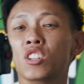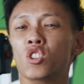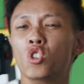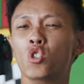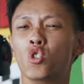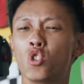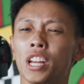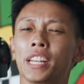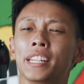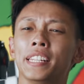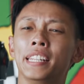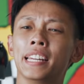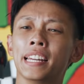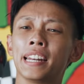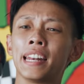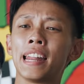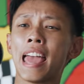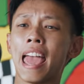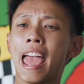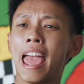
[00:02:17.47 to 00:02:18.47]
in
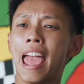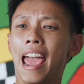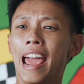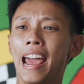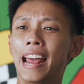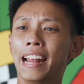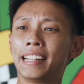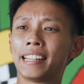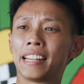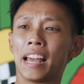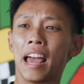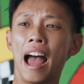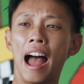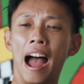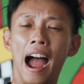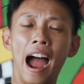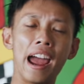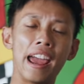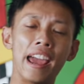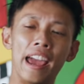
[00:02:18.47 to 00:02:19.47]
Dresden and
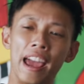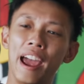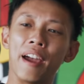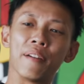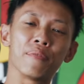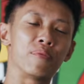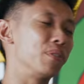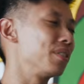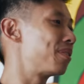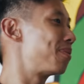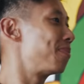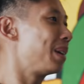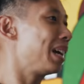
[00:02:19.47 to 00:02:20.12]
I have with